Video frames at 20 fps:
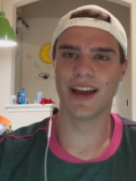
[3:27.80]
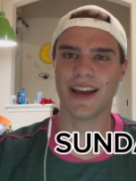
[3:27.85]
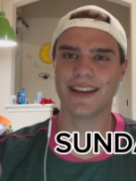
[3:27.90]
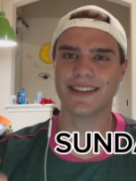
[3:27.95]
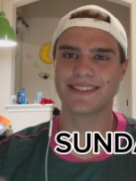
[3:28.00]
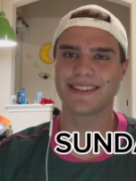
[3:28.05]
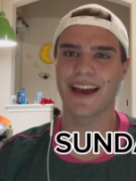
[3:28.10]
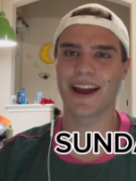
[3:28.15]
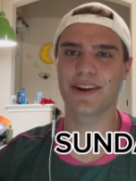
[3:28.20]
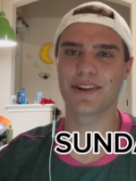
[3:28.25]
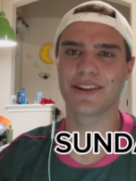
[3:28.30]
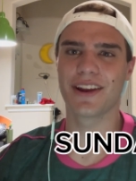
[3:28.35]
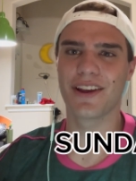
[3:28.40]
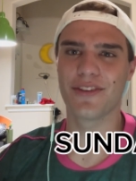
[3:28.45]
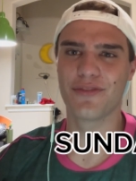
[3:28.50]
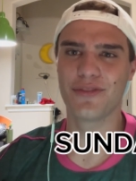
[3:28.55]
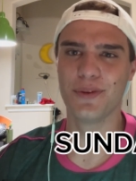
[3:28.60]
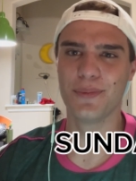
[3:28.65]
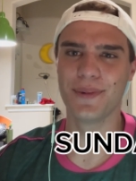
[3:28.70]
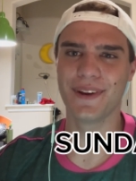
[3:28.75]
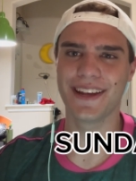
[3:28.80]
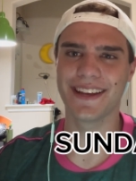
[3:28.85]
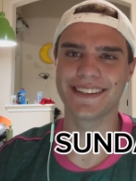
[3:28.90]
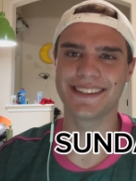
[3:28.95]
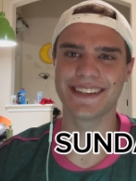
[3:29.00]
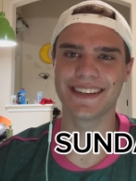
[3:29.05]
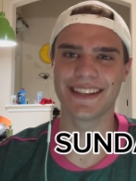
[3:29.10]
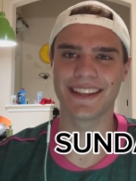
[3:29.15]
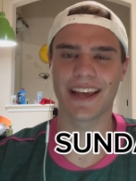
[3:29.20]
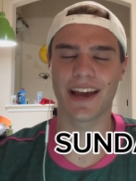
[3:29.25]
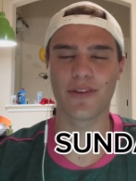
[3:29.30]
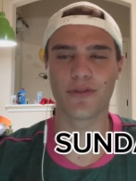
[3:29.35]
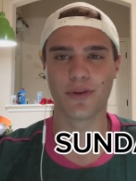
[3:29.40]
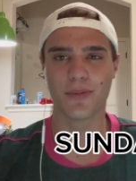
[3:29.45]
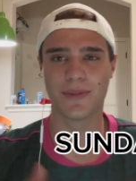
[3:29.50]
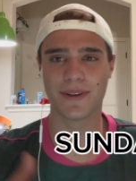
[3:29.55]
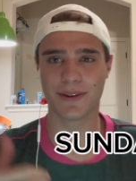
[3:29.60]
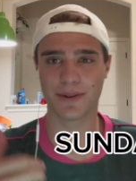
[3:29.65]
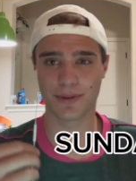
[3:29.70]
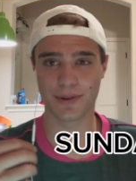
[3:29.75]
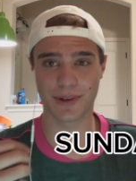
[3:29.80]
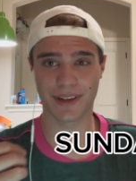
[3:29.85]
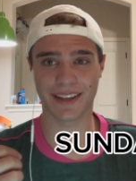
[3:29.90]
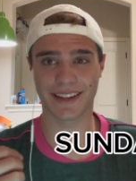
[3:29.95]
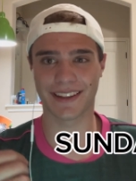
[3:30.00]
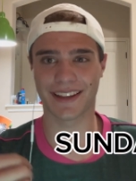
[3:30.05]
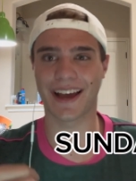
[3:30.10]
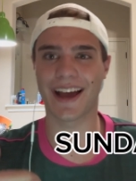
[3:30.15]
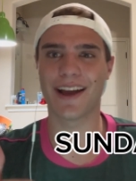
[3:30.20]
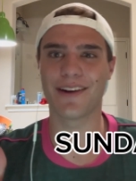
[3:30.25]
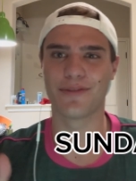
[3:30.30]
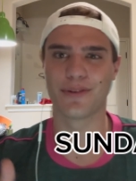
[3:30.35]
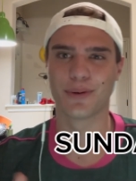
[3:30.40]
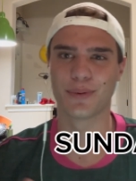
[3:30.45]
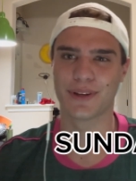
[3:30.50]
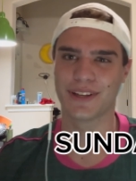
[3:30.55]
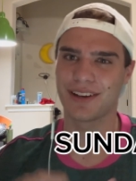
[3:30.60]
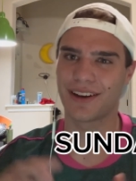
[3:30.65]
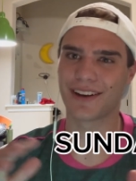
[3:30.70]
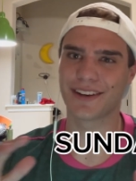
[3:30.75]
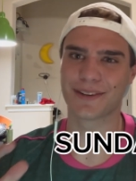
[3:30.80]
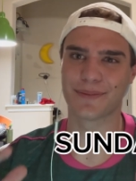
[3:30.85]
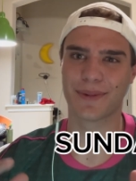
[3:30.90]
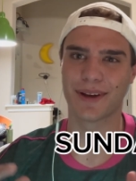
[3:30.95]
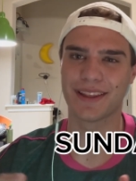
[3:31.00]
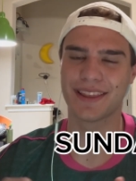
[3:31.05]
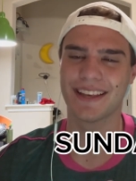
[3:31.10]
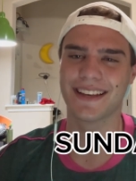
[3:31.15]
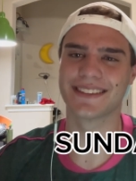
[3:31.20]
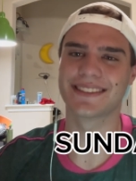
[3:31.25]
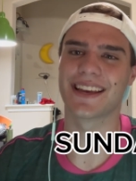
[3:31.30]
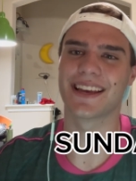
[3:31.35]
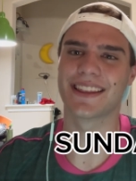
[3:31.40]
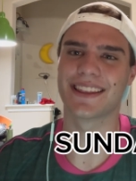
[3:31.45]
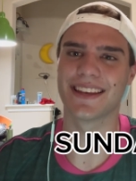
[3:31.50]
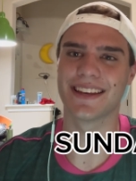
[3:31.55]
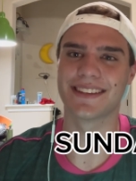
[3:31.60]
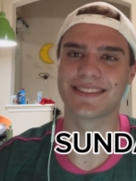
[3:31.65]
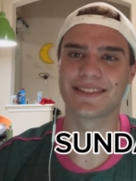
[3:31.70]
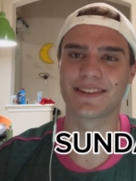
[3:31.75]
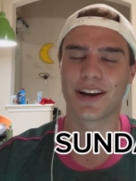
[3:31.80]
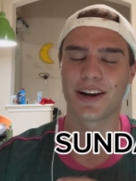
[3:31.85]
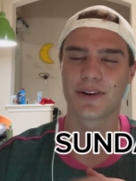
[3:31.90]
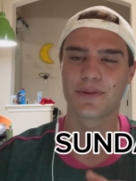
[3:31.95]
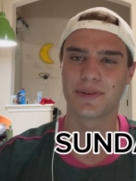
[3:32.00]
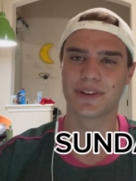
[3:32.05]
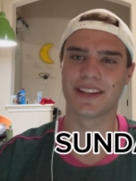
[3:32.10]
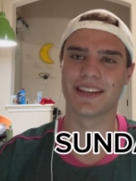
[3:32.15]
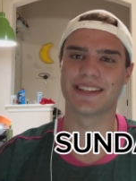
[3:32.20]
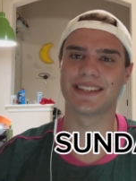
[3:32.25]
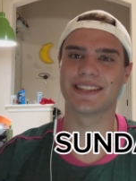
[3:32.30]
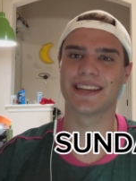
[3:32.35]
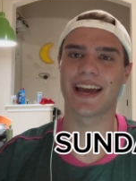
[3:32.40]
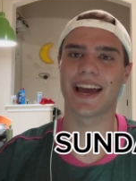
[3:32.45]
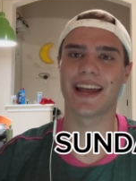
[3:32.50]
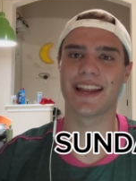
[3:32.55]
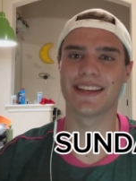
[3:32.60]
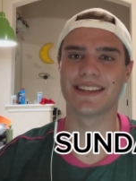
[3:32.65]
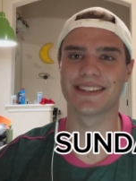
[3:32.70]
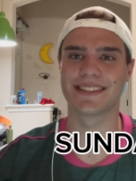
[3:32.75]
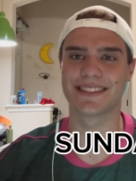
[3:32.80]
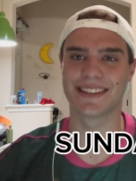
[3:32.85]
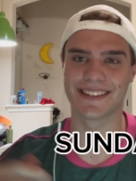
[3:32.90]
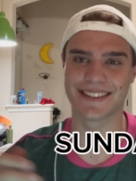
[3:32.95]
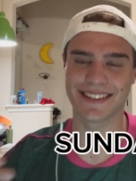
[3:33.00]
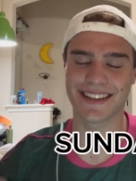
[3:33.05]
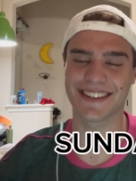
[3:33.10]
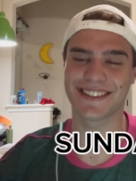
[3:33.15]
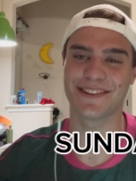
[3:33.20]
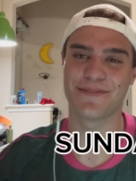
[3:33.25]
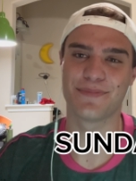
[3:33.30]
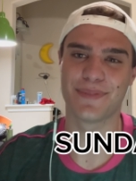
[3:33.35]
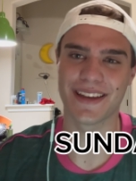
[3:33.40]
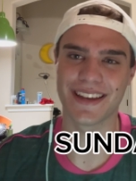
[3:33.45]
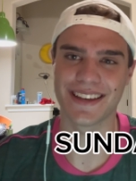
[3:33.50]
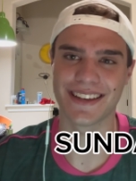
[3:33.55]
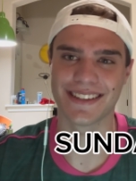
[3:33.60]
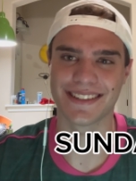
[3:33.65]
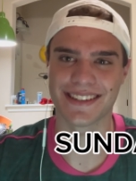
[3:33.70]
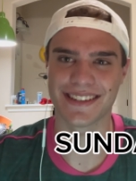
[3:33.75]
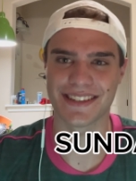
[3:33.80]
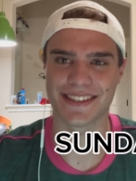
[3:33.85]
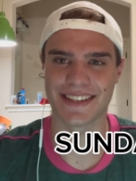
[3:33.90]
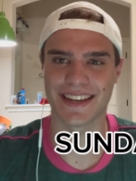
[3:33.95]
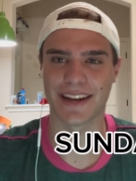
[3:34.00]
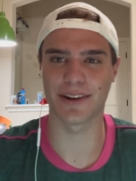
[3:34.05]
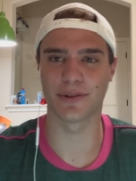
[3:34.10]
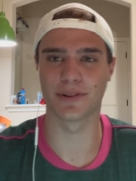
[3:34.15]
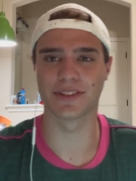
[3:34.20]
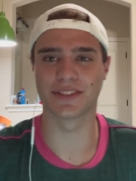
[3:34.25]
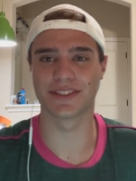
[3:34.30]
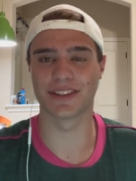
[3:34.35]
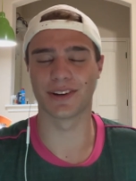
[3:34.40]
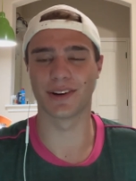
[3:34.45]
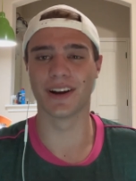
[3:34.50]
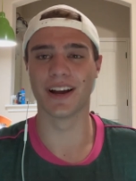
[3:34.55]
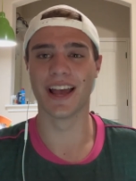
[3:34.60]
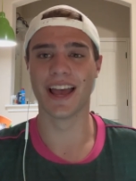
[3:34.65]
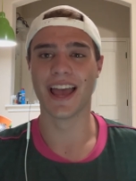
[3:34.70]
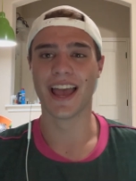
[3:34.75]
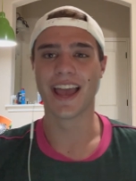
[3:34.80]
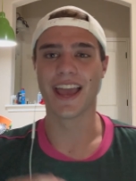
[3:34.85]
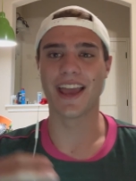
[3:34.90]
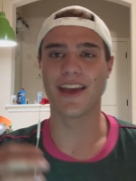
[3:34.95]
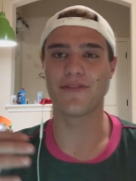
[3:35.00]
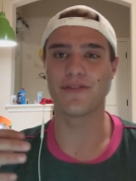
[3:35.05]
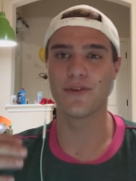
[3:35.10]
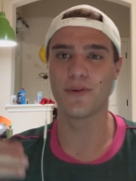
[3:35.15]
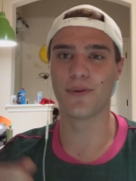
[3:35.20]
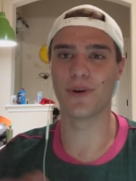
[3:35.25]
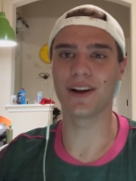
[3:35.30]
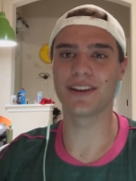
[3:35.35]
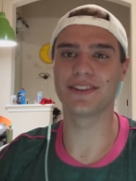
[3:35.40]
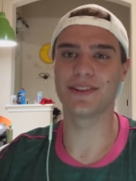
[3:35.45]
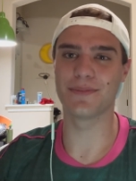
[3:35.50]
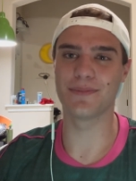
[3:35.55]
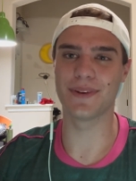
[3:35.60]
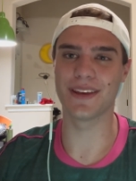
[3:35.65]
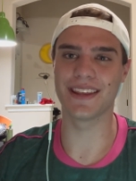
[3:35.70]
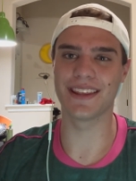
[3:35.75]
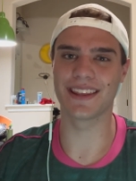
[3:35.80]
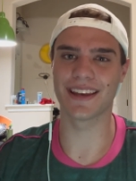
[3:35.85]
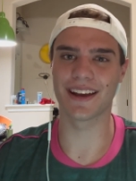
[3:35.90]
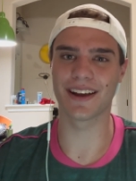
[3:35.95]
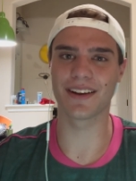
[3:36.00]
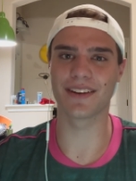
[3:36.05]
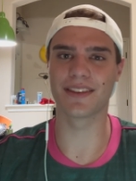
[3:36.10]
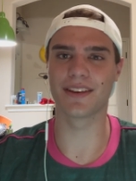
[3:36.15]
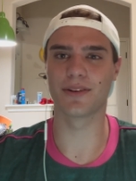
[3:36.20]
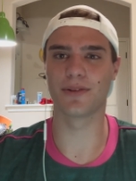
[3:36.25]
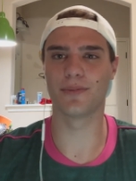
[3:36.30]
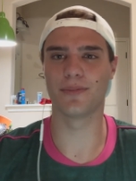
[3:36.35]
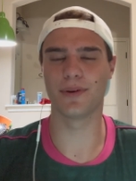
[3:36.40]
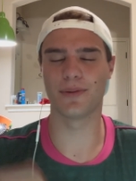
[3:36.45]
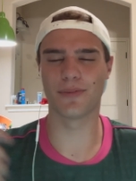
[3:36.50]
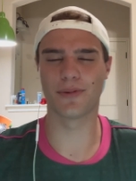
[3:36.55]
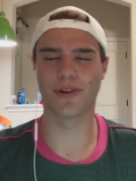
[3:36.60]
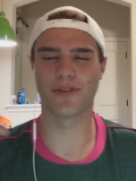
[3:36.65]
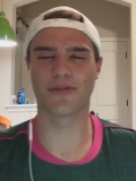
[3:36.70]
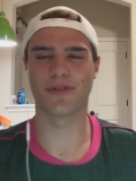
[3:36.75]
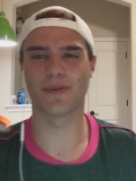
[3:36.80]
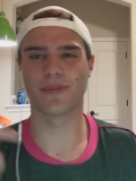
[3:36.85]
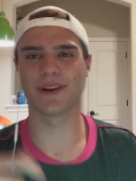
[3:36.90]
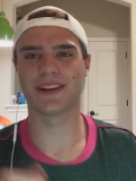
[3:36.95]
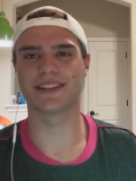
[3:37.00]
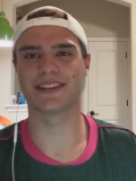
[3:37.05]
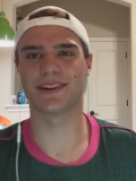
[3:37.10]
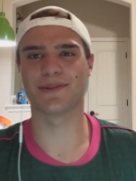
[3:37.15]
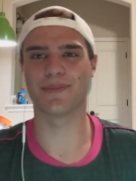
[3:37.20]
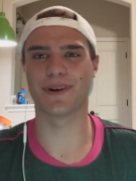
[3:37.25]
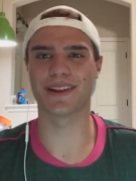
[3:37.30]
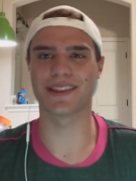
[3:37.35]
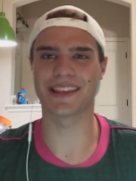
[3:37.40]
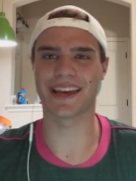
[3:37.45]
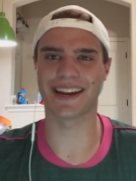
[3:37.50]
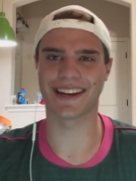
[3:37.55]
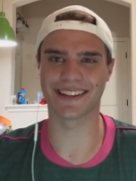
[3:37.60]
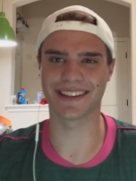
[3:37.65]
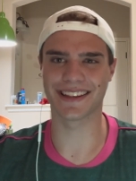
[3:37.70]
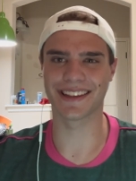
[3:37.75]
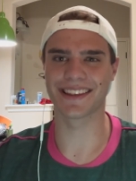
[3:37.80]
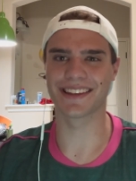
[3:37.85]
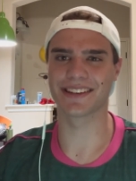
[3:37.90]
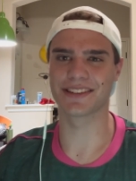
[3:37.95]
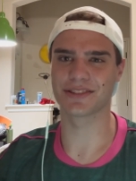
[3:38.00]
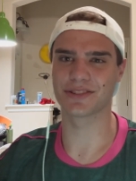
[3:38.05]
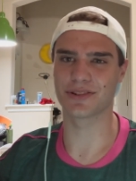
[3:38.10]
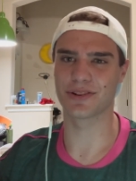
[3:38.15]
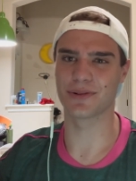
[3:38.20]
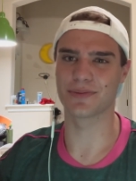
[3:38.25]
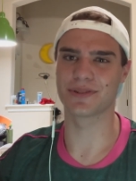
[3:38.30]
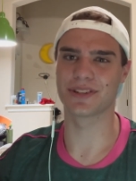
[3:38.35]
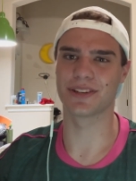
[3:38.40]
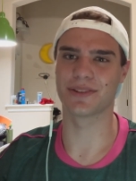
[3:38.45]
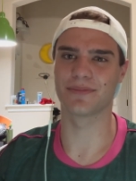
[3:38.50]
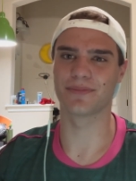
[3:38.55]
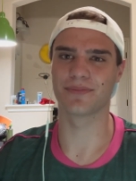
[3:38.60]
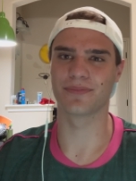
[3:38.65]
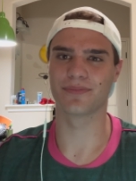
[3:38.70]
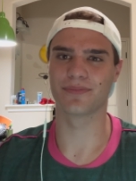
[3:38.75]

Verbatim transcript: Saturday, Fluminense and Live will be doing a live where we talk about things like this, talk with the chat, and just discuss opinions in general. So if you want to be there, there will be more information about that in the description.